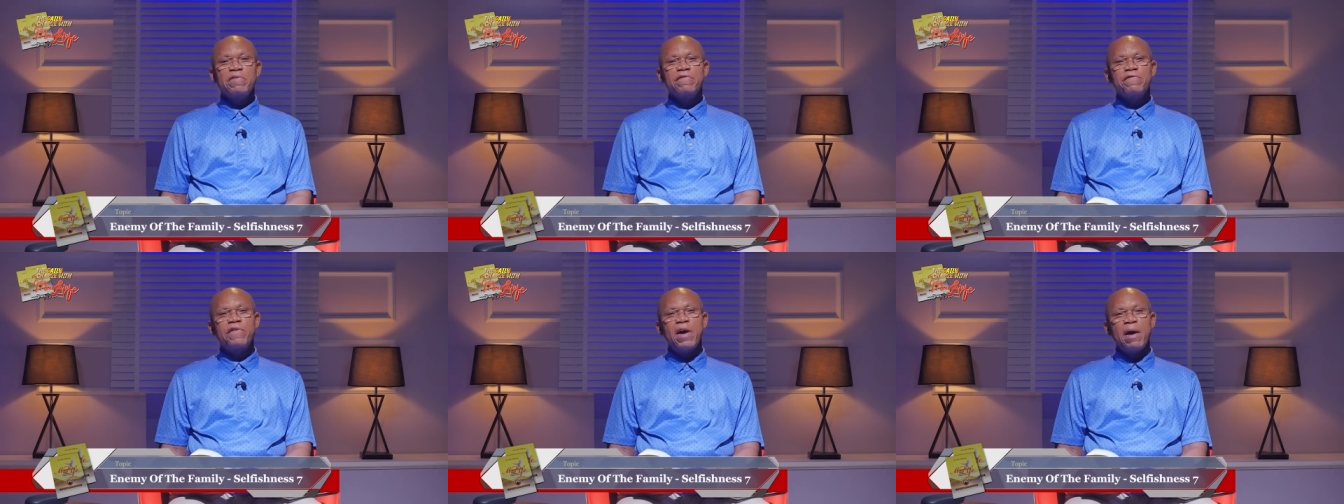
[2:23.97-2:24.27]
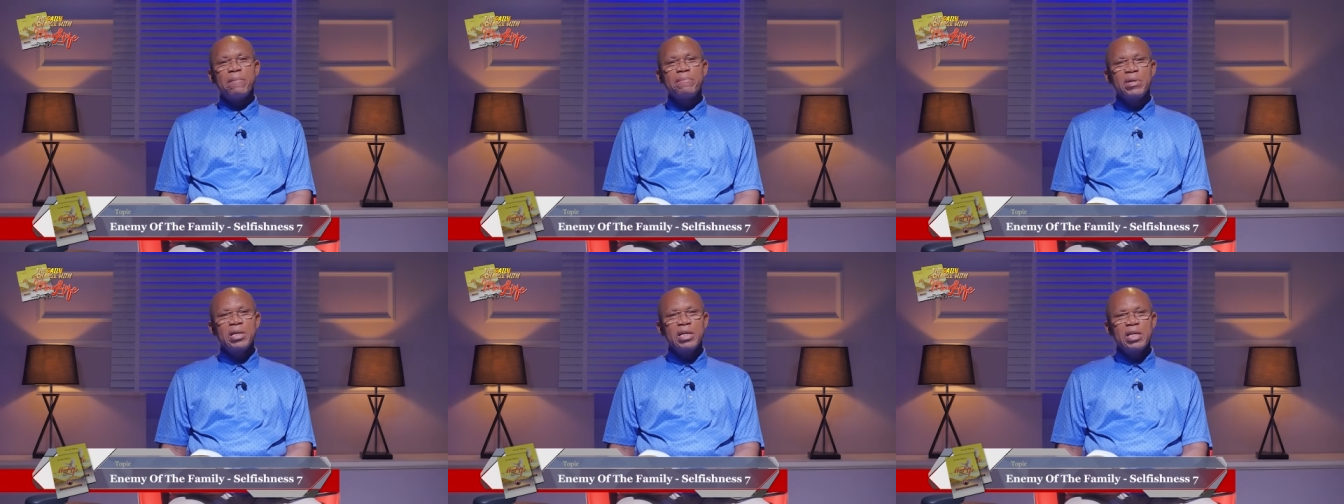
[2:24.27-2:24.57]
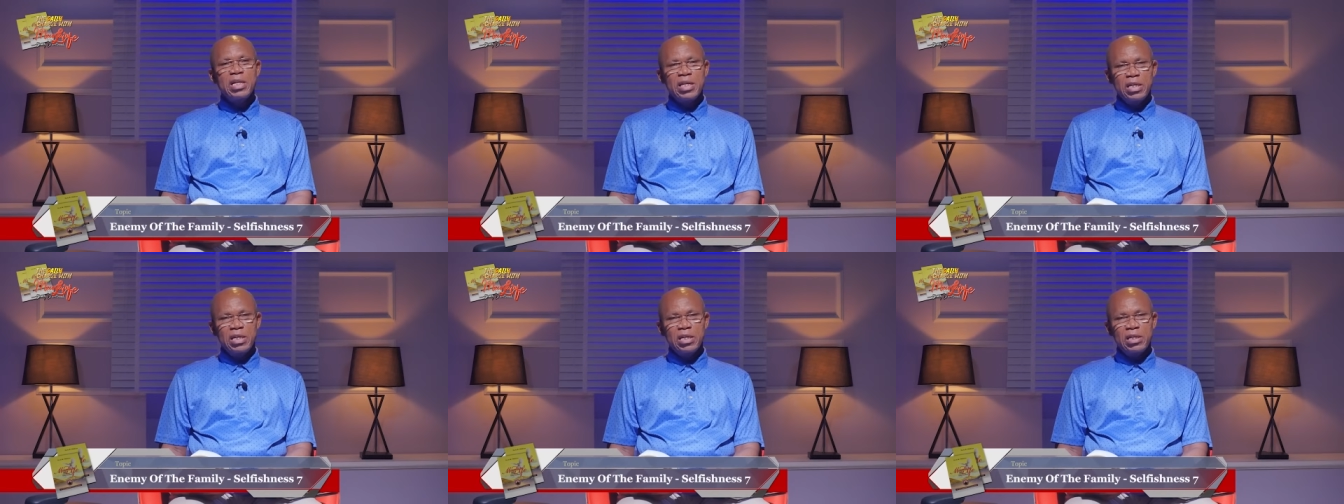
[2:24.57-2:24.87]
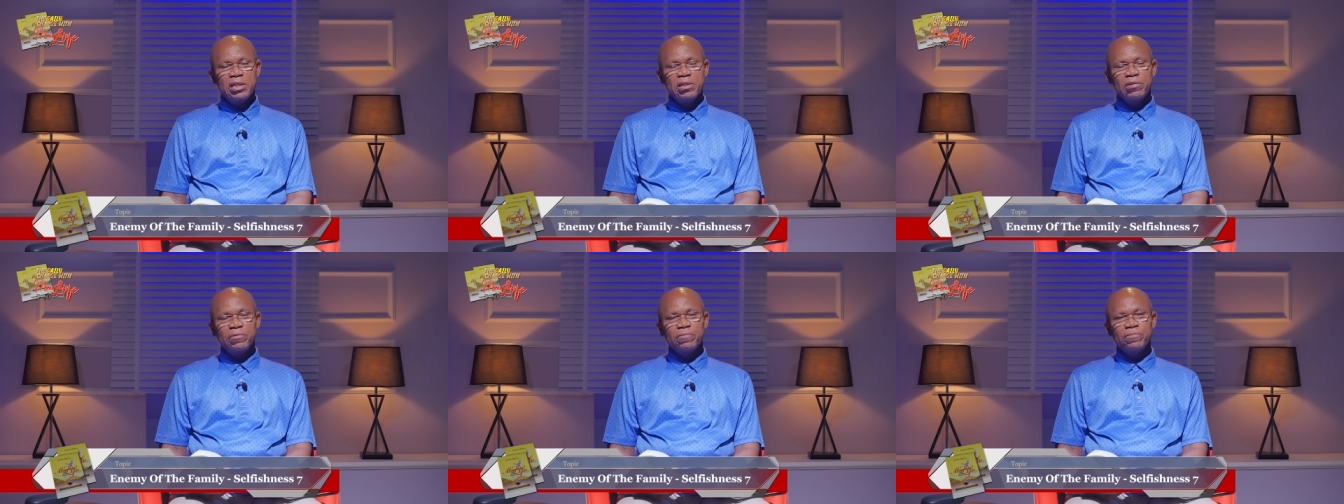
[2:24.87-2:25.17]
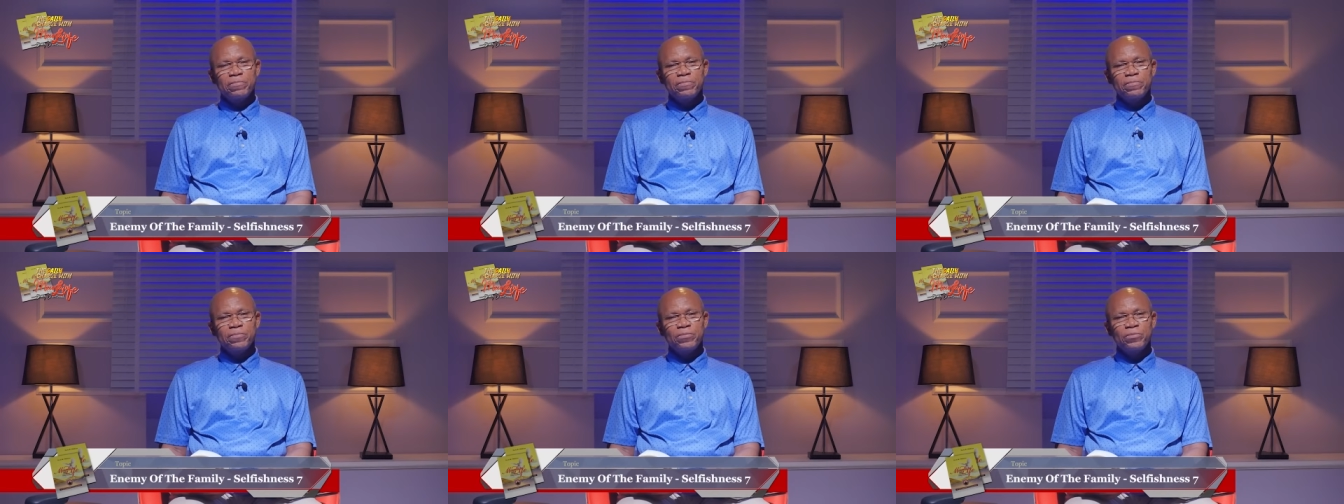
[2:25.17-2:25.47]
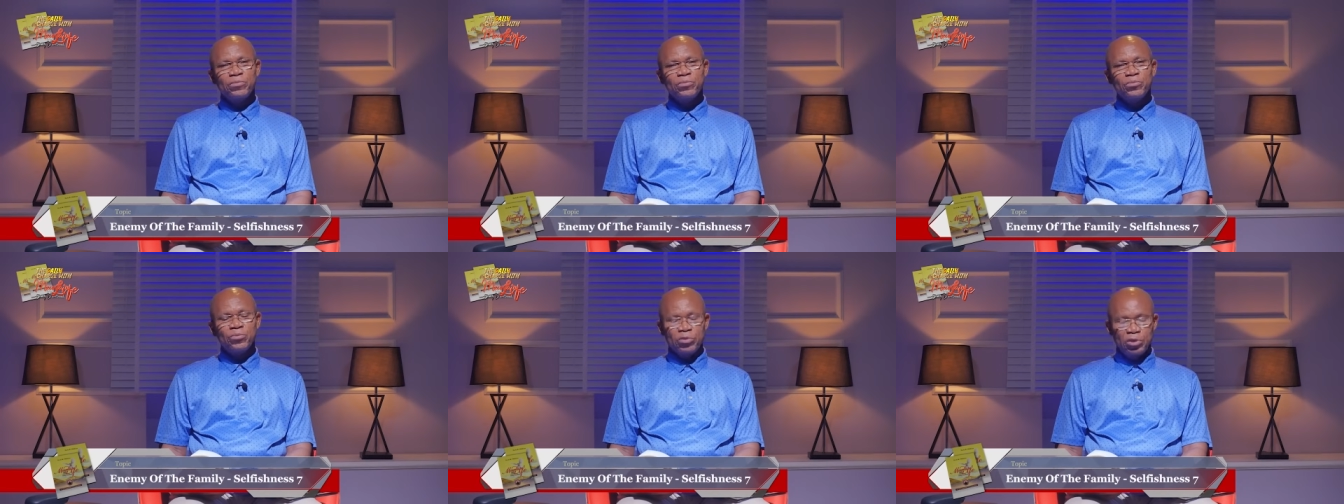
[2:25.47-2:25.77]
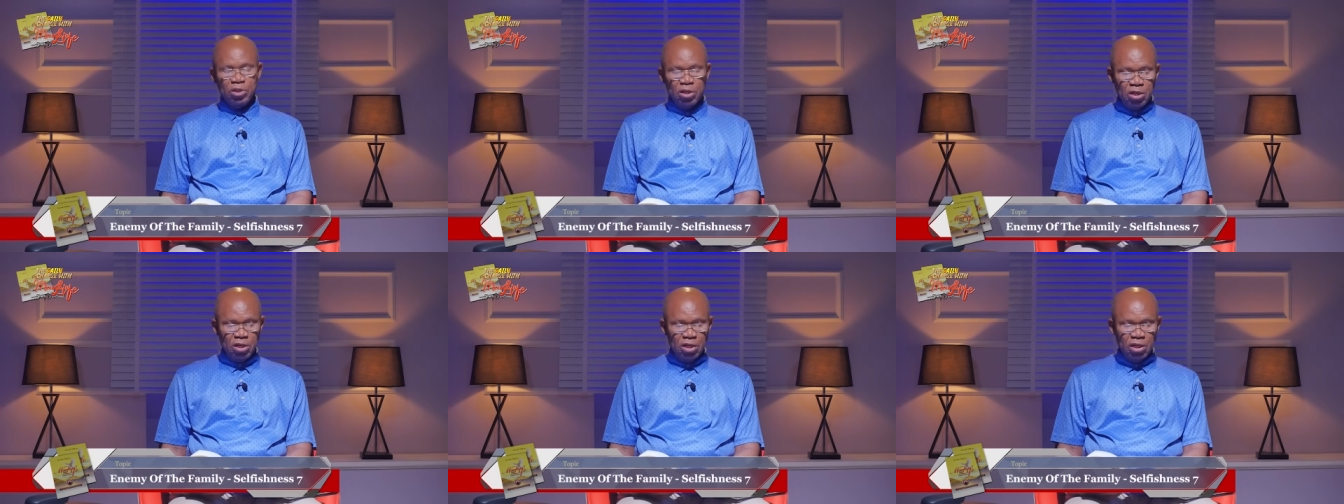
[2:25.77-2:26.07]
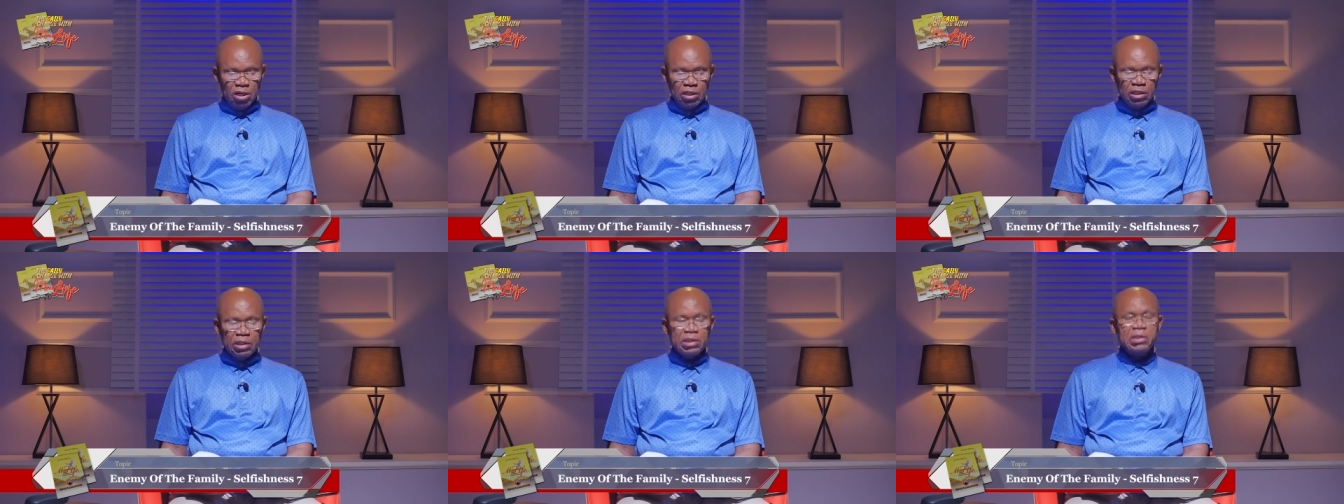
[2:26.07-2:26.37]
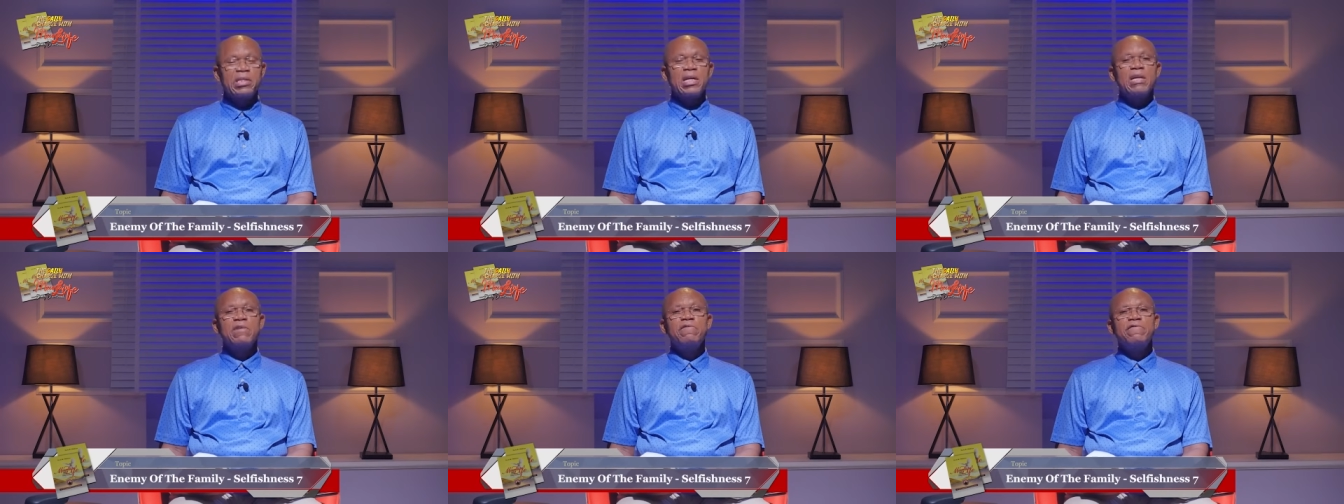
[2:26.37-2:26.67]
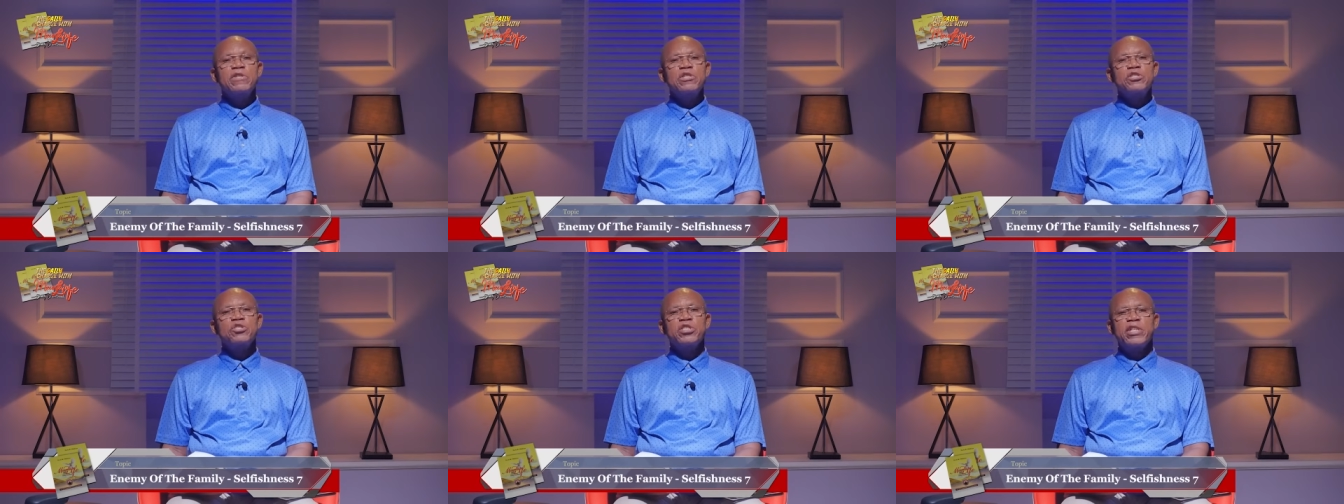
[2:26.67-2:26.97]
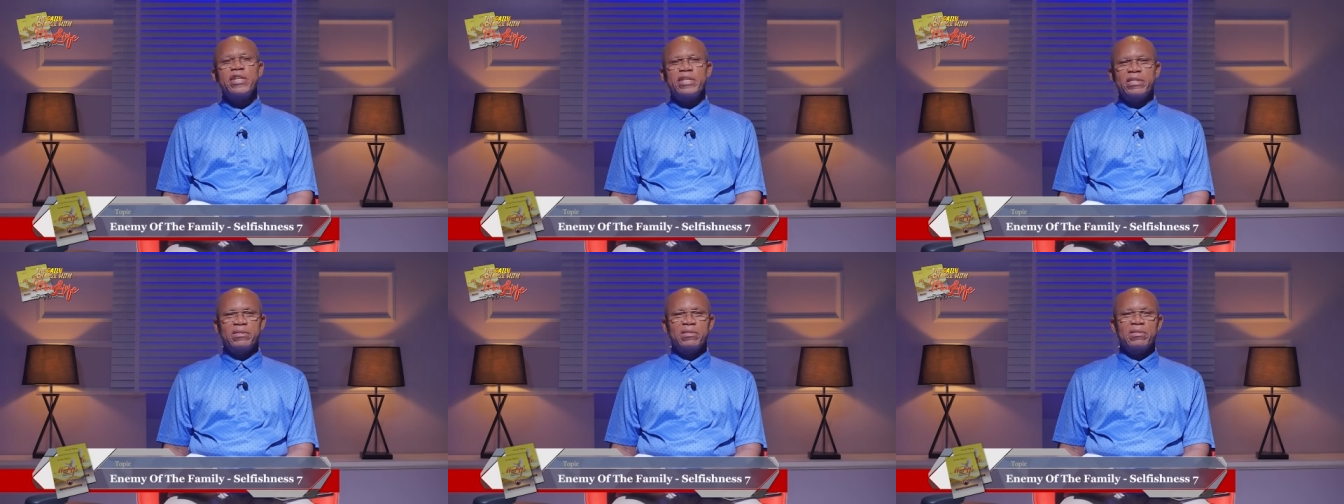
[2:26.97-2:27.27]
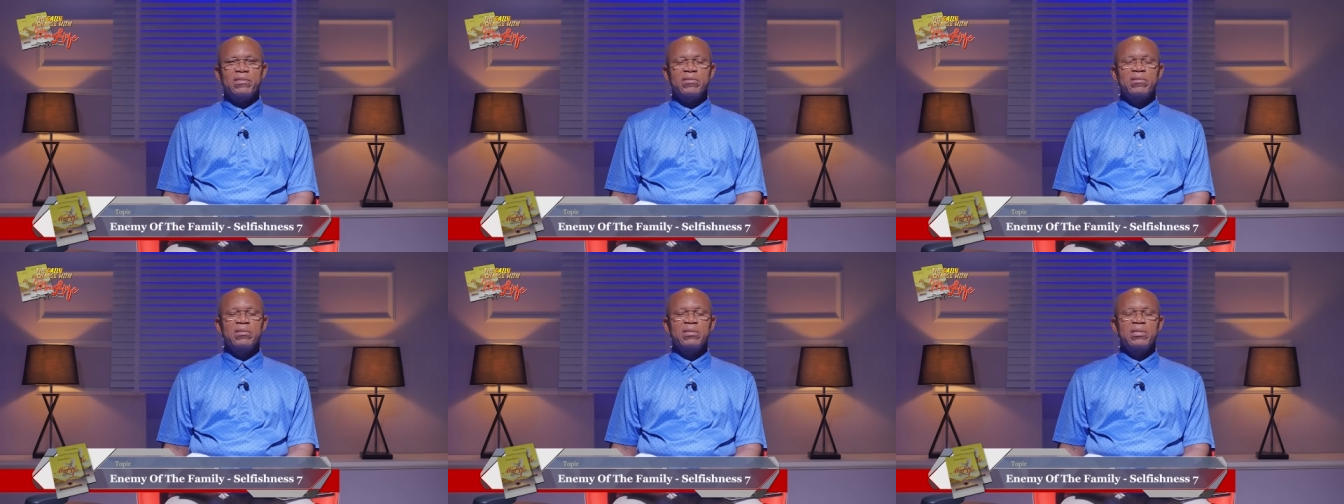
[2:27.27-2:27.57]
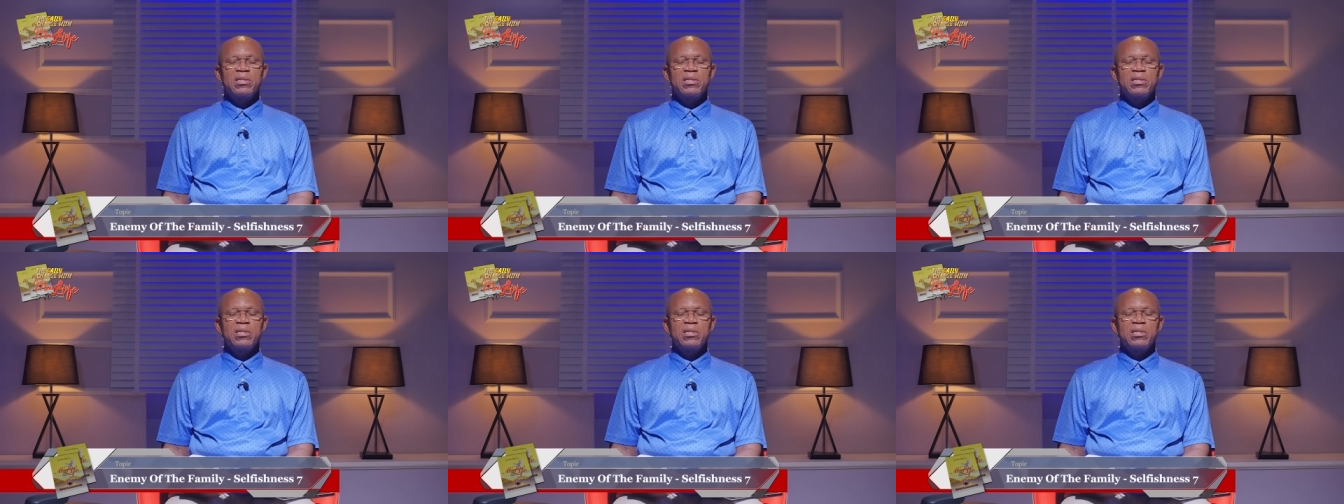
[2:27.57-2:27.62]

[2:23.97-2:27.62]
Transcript: family, selfishness.